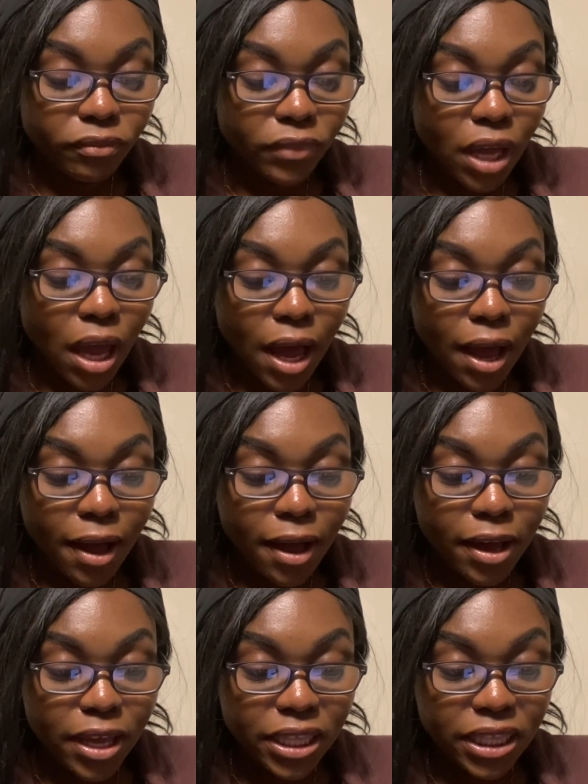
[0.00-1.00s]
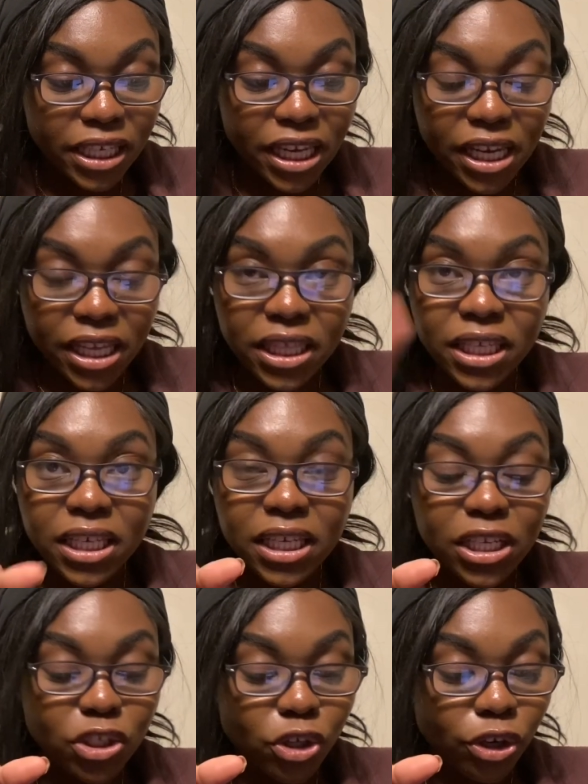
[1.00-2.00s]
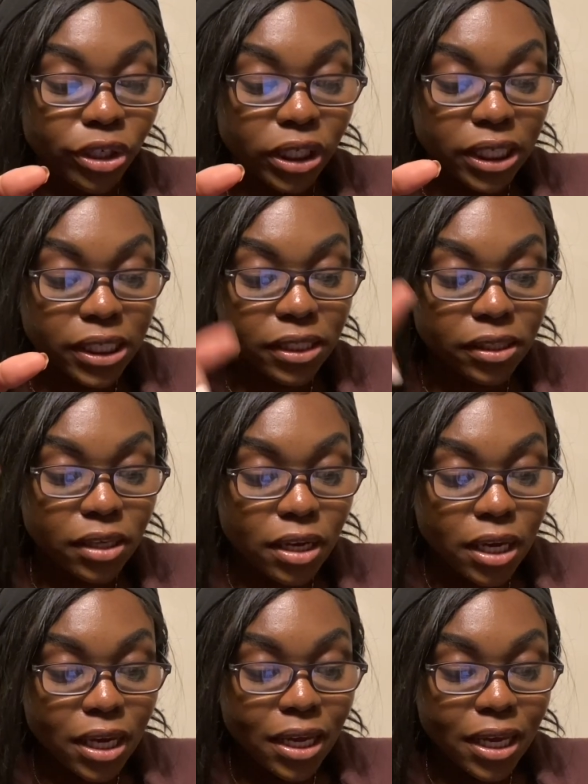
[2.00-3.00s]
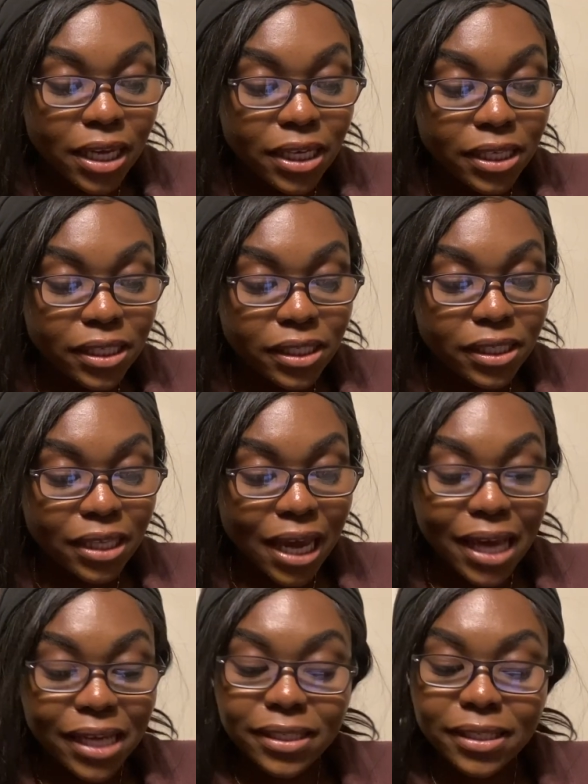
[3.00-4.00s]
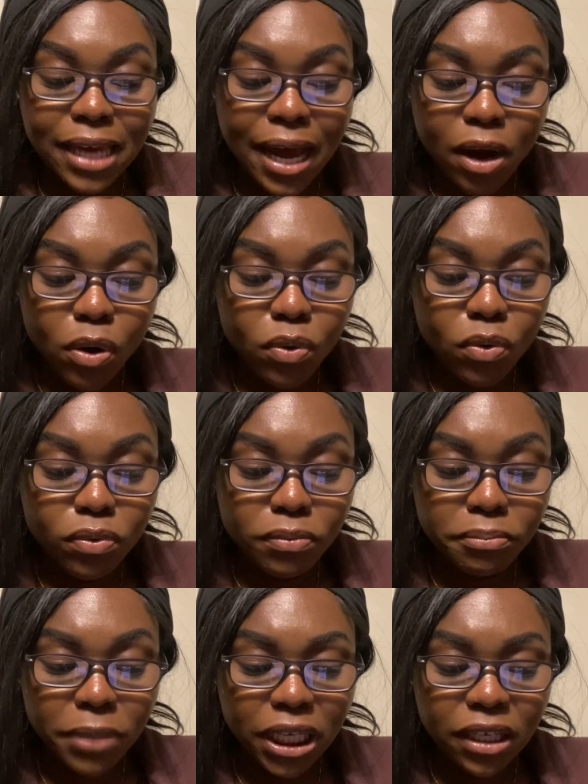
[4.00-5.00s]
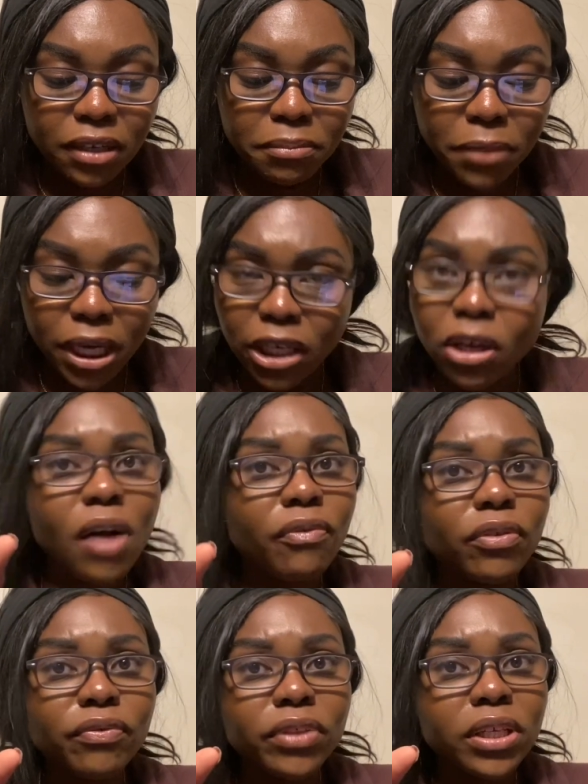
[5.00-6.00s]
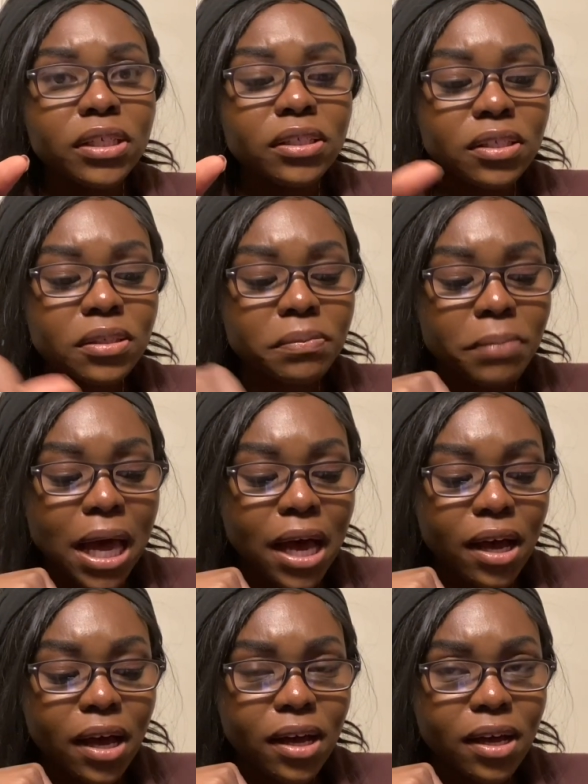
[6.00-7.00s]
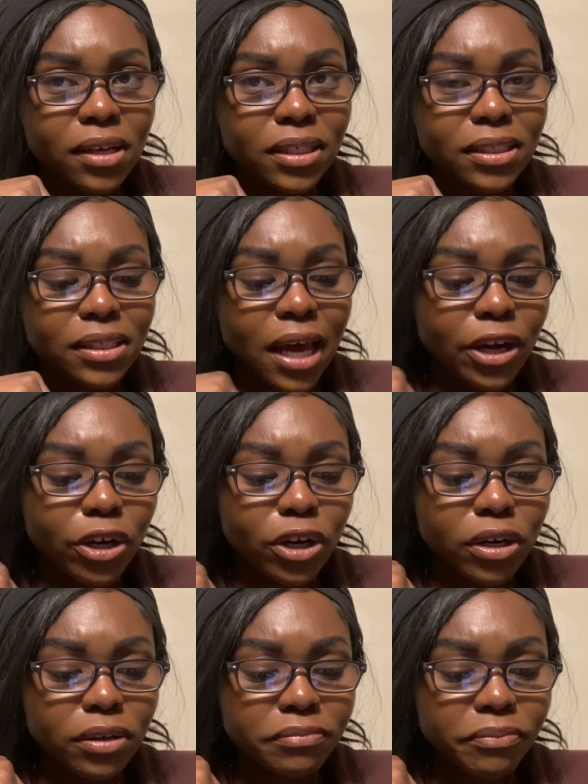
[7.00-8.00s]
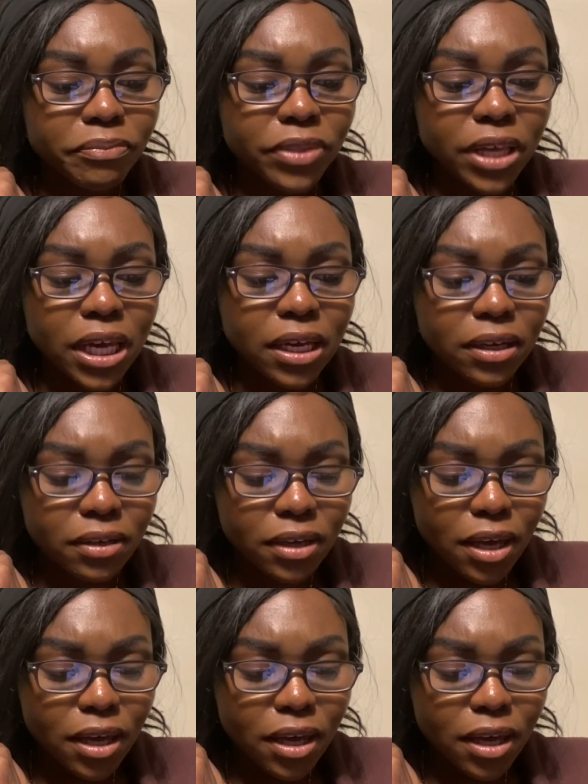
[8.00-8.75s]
the journalist has now making money off of this entire thing